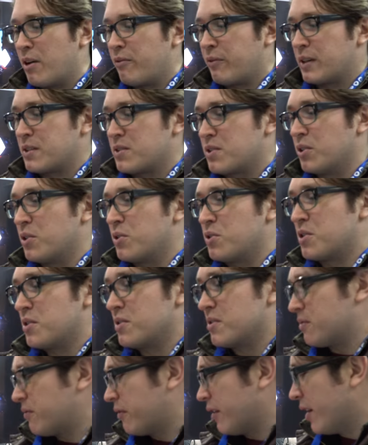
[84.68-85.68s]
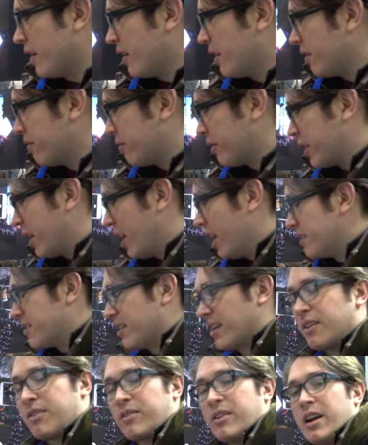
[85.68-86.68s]
perfect solutions for, for
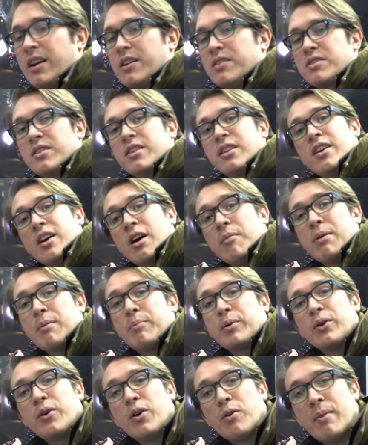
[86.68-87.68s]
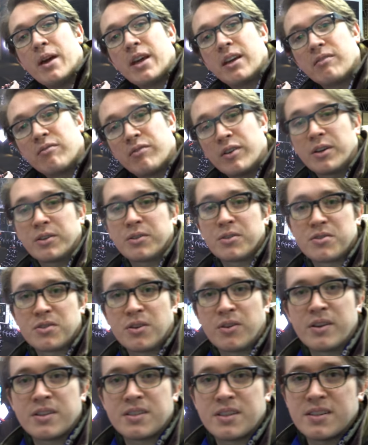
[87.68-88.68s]
content creators and people who are making vertical
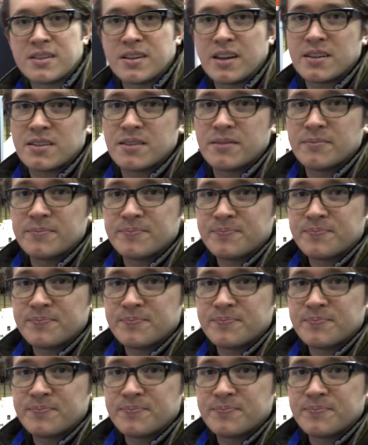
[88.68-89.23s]
stories these days.